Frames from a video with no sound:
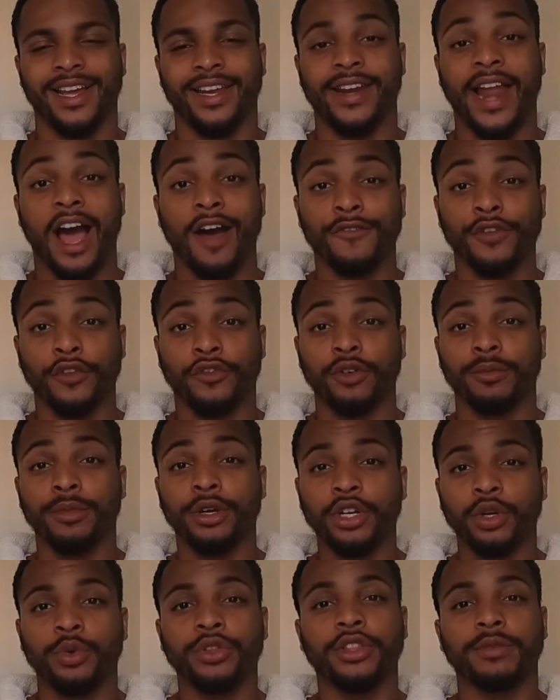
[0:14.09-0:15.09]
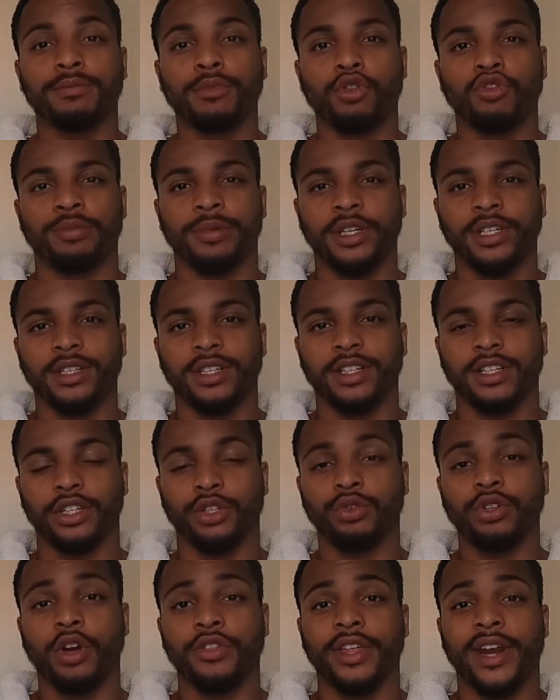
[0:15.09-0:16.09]
Now, if you're familiar with the movement,
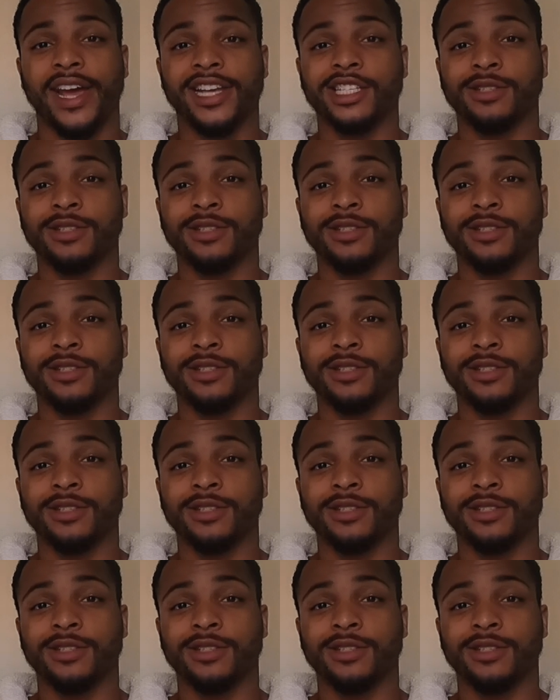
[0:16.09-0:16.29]
you know that I